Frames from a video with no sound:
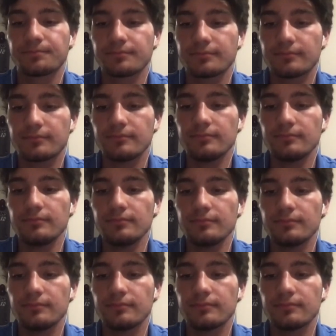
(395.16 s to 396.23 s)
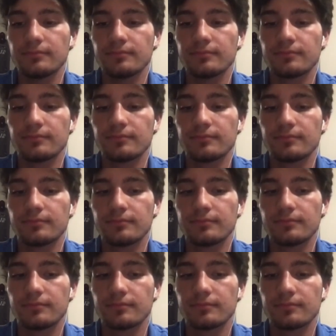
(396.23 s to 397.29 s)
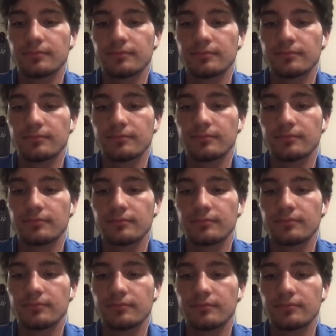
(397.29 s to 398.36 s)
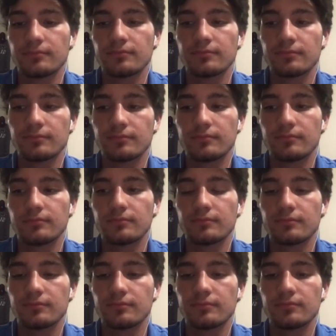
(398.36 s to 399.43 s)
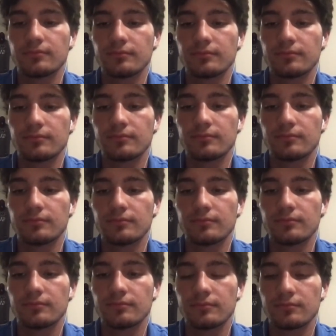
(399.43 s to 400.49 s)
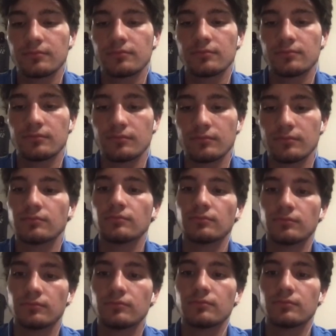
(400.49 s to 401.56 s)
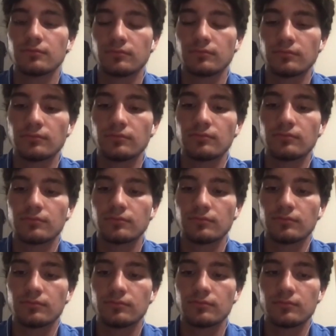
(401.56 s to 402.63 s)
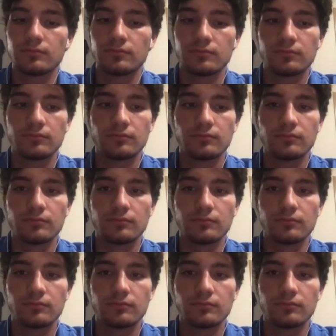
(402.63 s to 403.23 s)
(not speaking)